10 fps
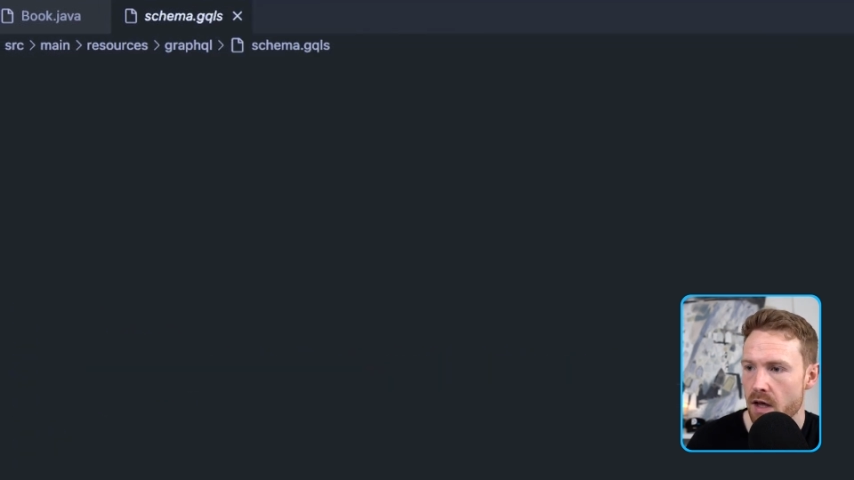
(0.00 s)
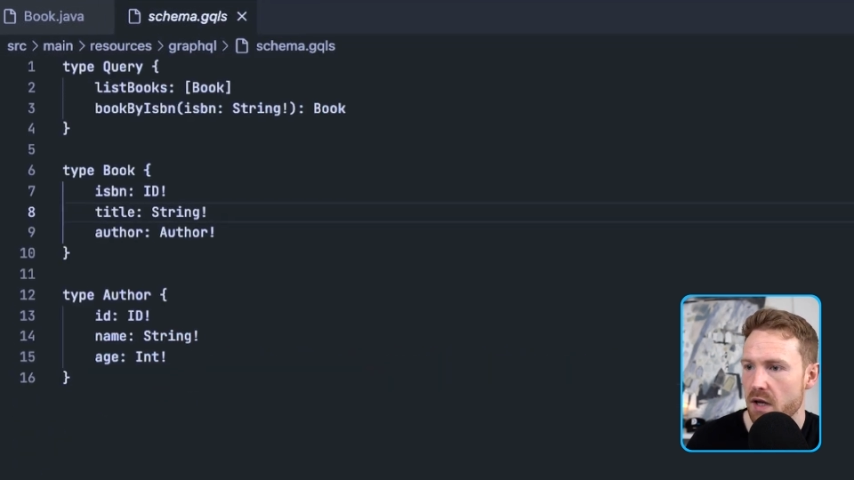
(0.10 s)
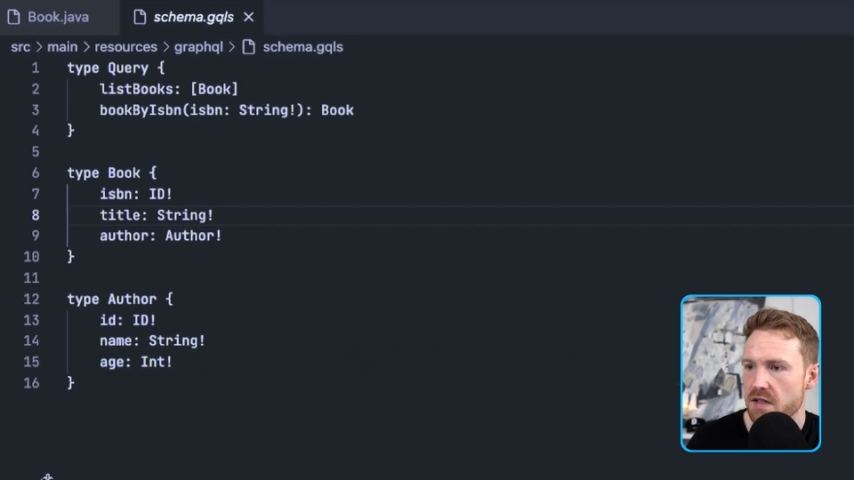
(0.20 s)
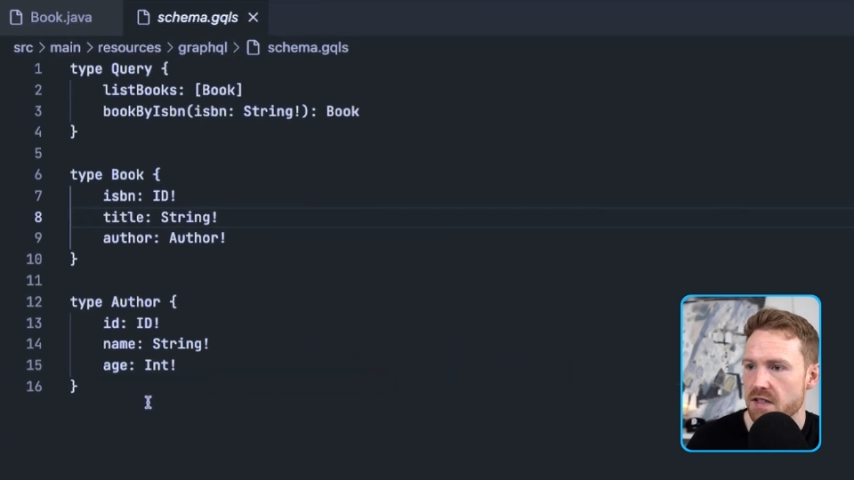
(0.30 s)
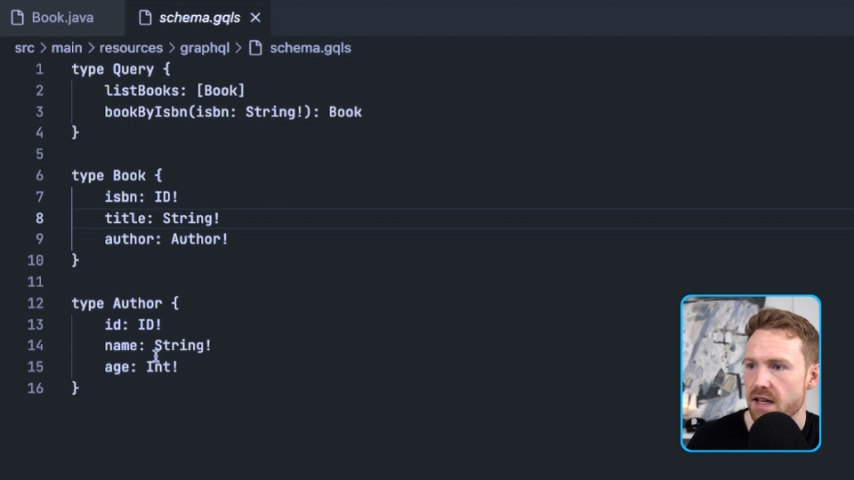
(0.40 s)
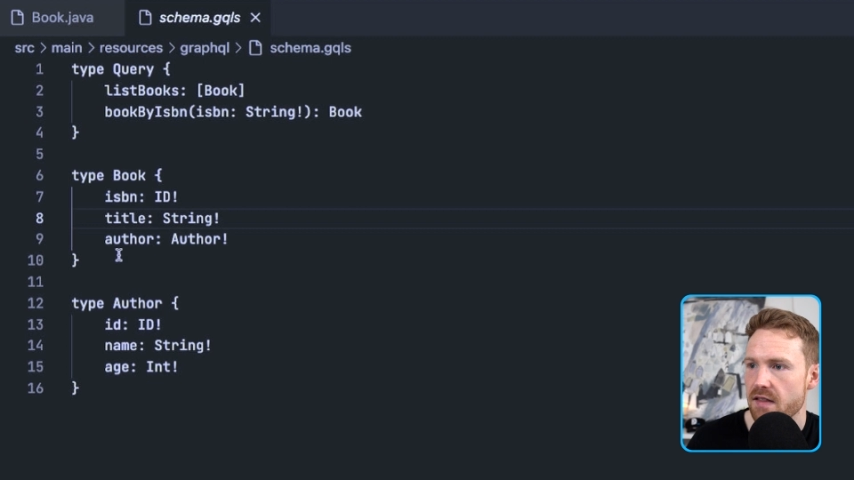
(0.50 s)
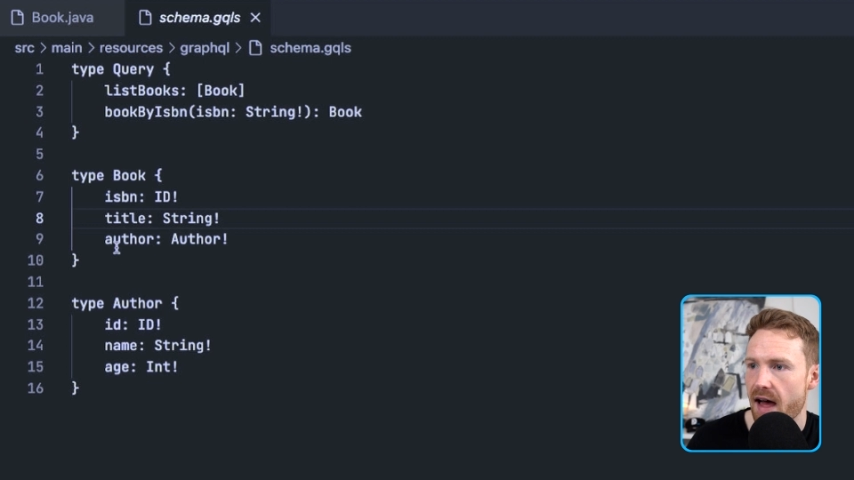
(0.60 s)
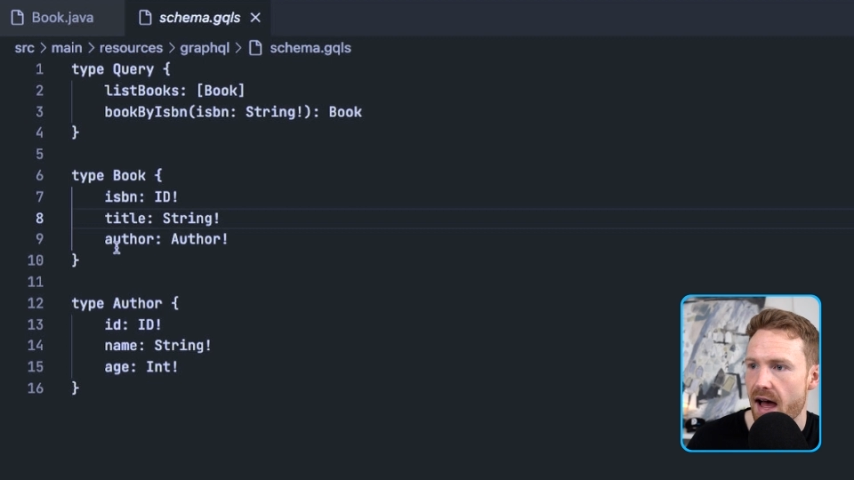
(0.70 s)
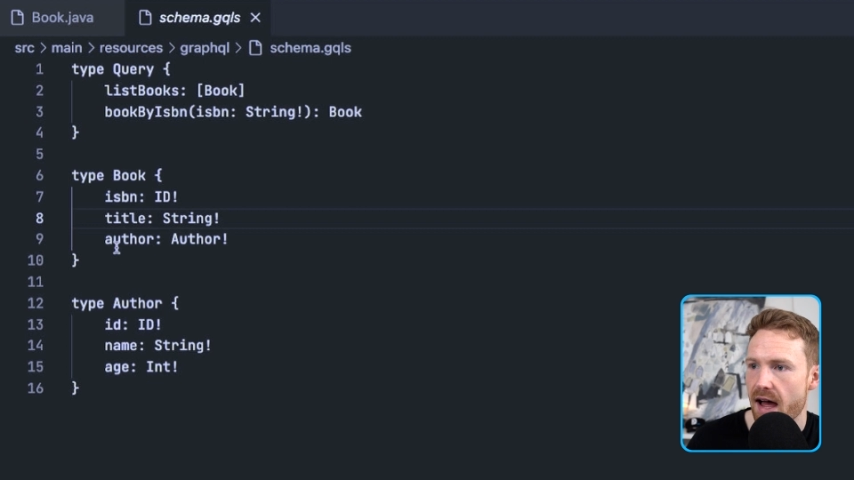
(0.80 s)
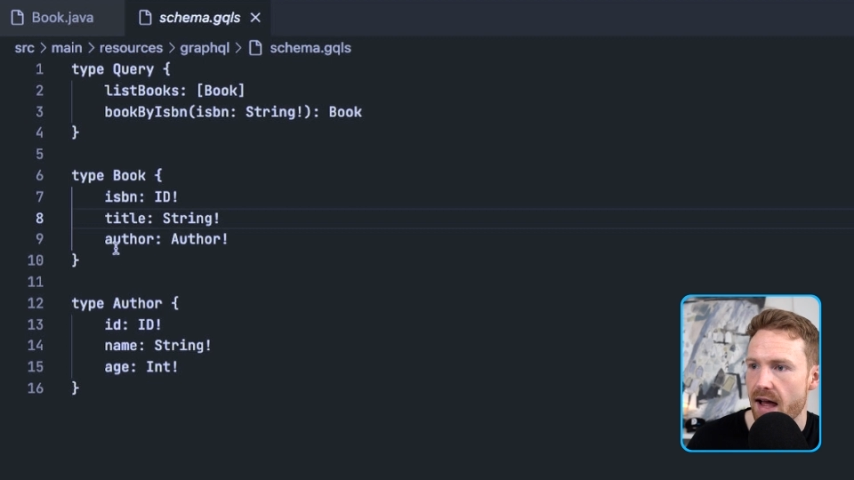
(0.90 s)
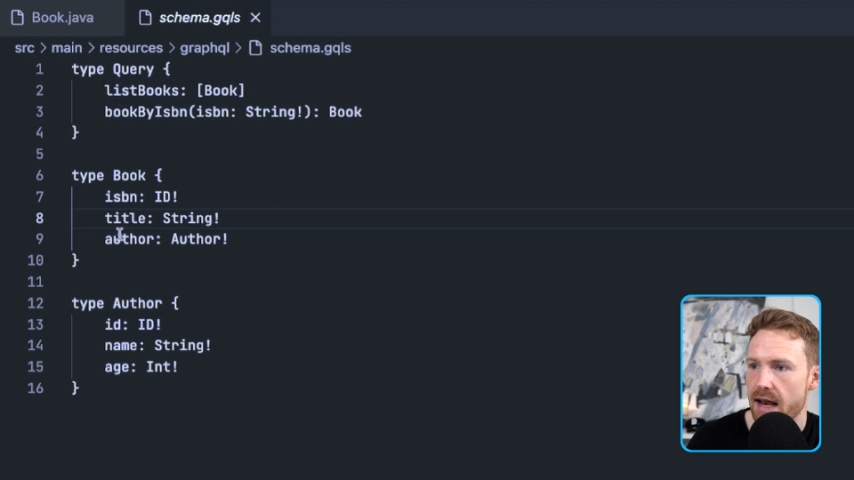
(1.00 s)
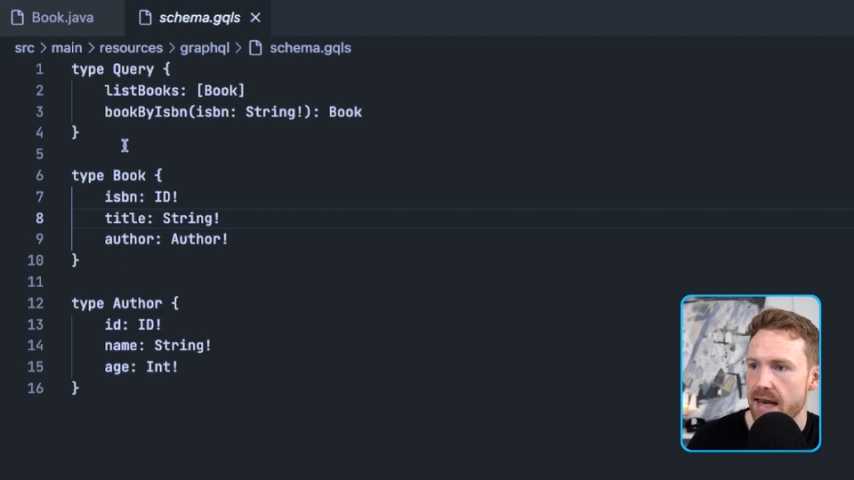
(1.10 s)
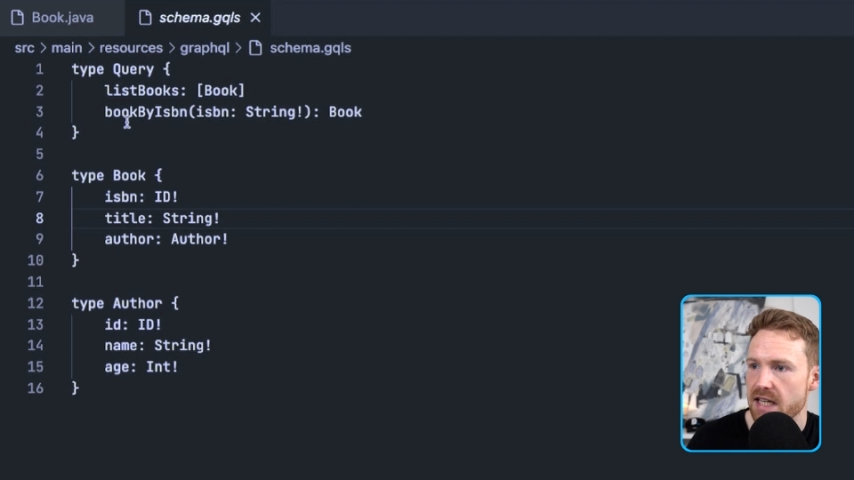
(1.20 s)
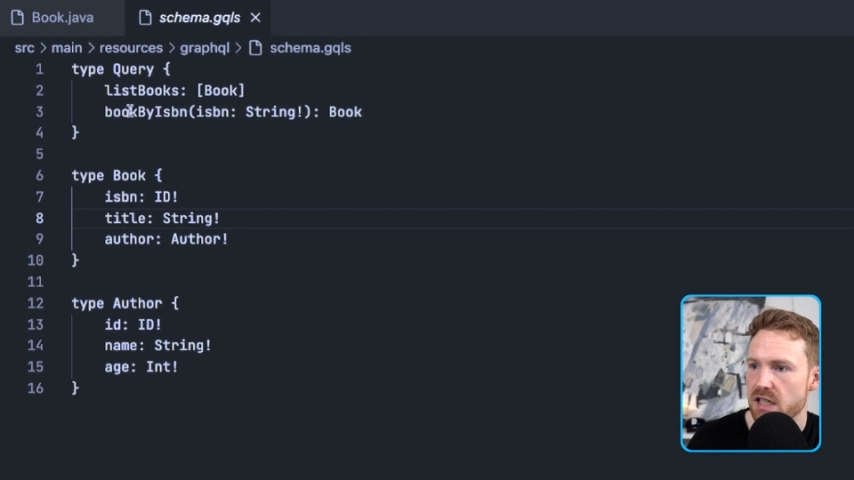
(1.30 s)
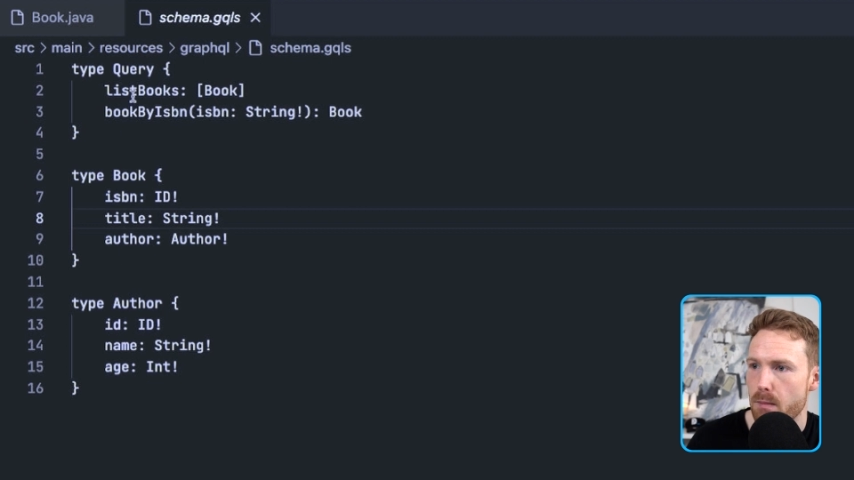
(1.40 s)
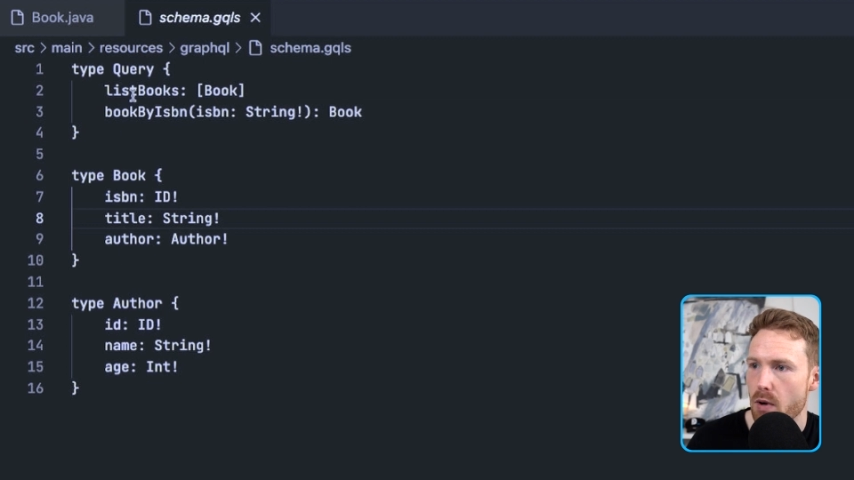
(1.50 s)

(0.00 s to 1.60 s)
we can see that list